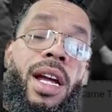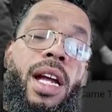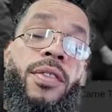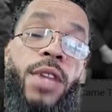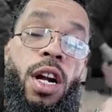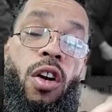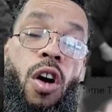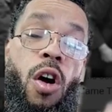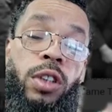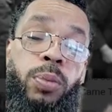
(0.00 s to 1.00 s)
and
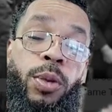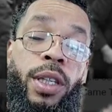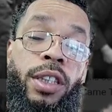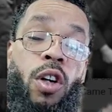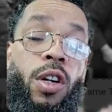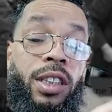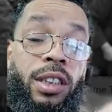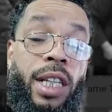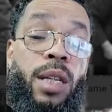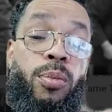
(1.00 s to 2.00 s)
their offspring are the
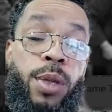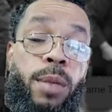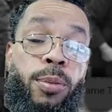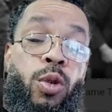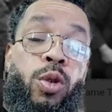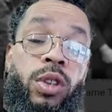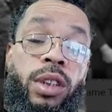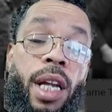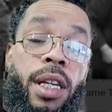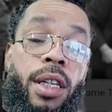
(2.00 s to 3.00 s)
same people who
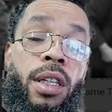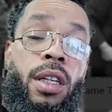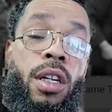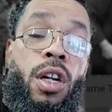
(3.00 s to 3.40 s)
saying,